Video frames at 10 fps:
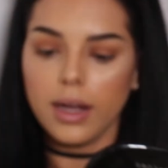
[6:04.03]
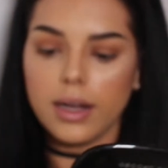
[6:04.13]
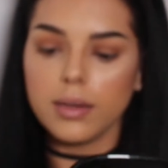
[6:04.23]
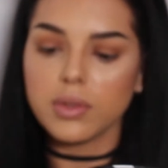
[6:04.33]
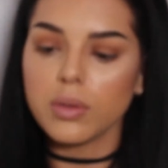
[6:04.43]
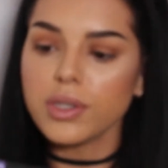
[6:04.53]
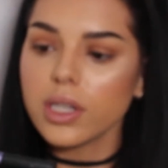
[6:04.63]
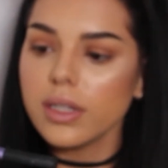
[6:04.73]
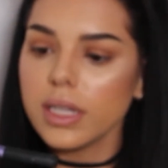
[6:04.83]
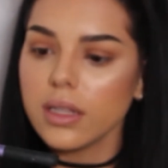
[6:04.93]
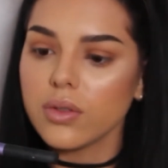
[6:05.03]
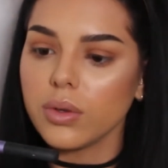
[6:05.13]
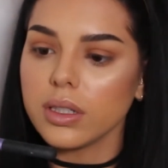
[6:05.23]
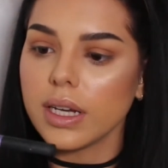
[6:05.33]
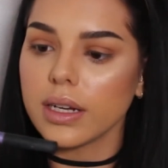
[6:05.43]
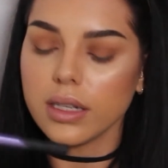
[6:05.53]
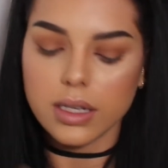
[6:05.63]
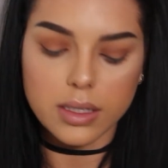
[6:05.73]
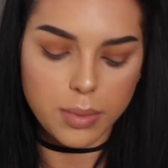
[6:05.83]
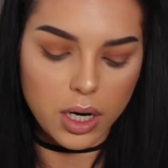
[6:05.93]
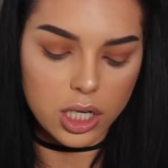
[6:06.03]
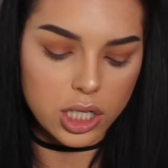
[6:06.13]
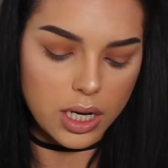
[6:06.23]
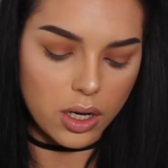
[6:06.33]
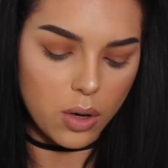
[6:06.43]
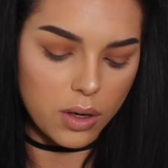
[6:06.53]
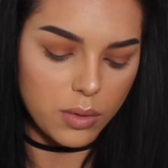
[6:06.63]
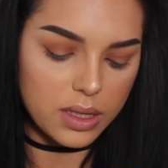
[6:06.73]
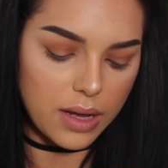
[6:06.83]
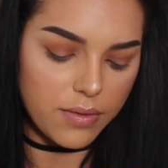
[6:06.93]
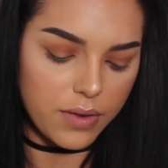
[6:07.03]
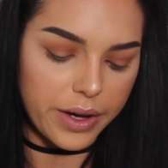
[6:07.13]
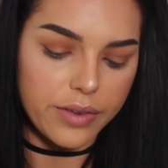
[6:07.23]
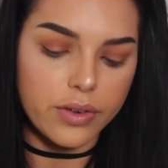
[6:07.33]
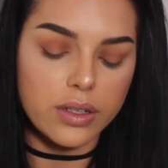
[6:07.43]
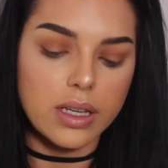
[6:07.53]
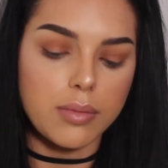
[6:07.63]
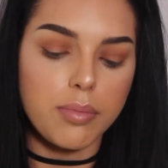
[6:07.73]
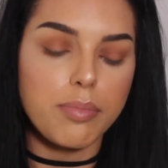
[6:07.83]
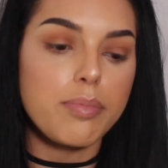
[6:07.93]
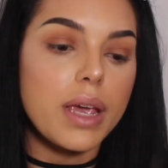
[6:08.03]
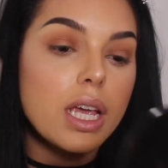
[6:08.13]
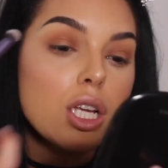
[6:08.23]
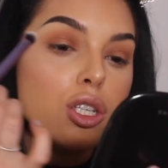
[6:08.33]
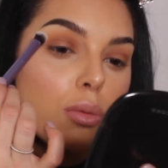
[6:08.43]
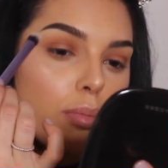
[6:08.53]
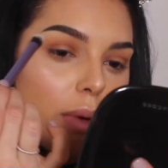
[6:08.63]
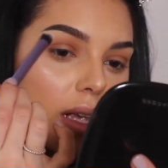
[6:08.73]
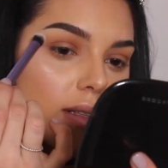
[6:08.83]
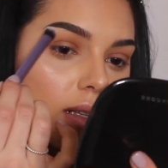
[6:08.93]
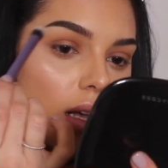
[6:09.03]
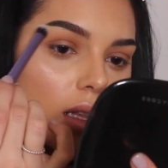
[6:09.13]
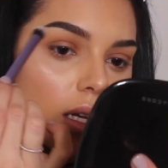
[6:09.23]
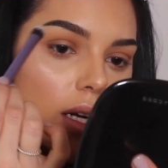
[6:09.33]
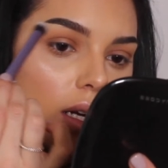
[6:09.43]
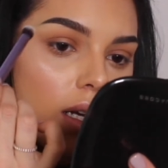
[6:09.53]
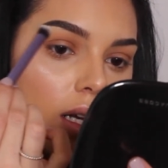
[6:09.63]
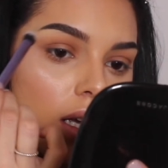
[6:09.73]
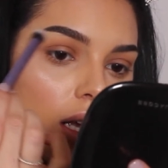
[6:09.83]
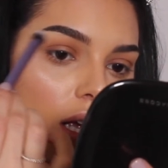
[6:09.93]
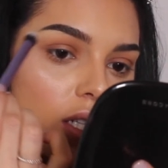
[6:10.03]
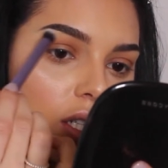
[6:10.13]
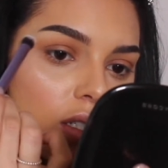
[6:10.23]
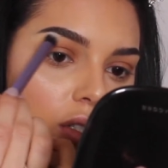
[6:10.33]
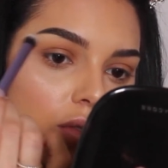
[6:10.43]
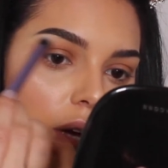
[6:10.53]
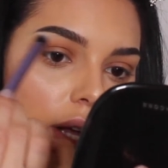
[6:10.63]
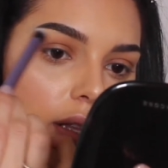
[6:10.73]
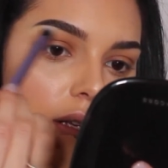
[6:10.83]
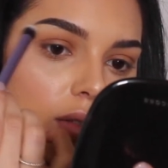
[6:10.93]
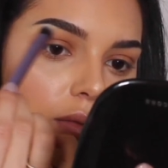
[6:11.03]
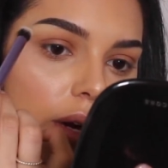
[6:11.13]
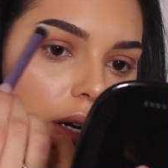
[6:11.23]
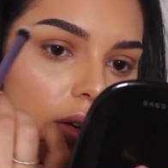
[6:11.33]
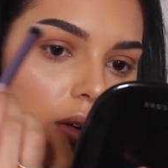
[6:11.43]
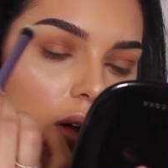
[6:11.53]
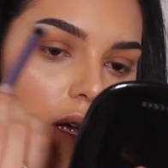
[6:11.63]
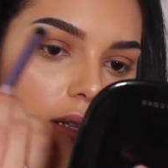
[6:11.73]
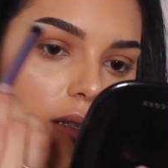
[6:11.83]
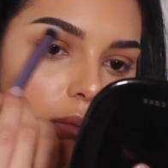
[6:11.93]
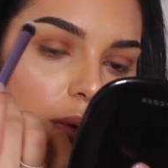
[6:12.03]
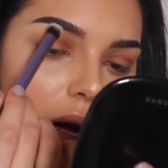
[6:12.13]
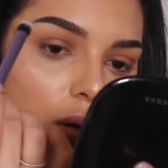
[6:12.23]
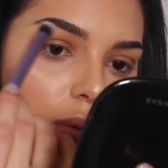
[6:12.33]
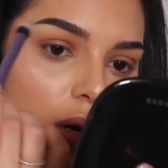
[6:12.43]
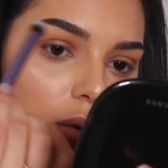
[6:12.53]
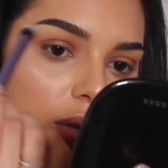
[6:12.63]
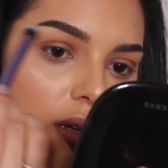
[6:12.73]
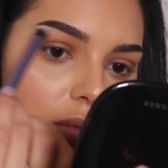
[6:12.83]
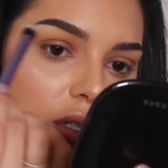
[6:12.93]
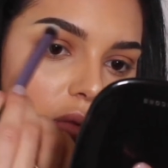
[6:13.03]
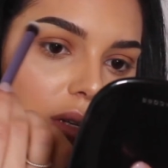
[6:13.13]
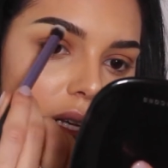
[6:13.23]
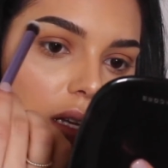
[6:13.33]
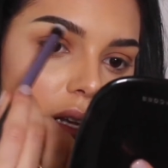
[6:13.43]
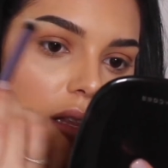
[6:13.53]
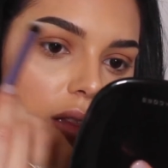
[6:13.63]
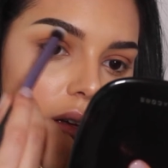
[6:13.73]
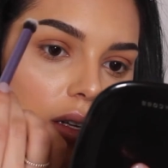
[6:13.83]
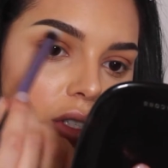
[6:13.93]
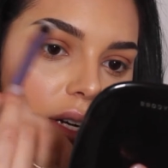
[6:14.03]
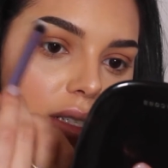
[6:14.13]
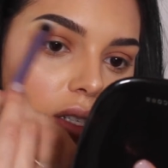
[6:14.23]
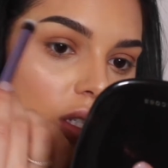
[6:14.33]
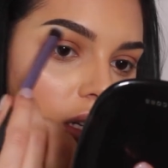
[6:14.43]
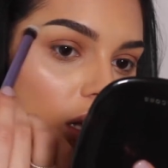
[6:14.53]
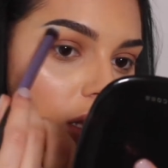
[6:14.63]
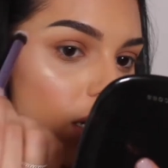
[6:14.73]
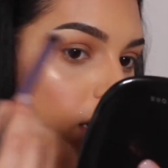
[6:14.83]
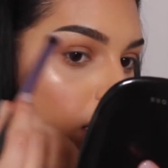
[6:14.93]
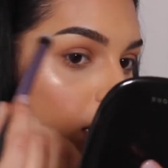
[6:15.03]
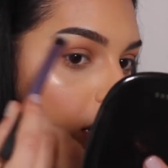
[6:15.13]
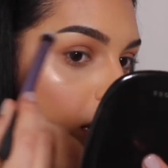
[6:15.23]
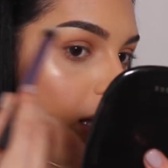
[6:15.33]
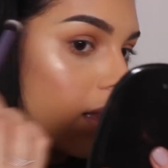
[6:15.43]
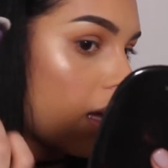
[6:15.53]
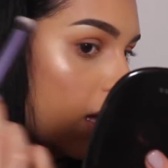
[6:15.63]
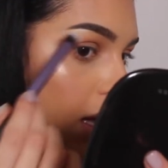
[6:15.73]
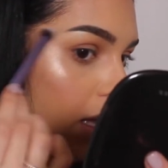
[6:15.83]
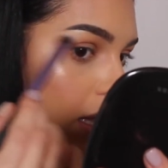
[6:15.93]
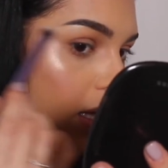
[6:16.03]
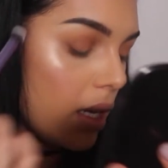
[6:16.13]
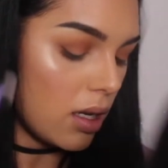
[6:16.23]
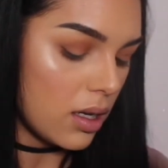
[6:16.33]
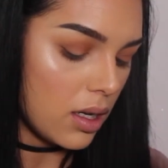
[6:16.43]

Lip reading: So I'm just going to take this Real Techniques brush and go in with that very first like beige base color and just drag this right across the brow bone in between the transition color and the highlight,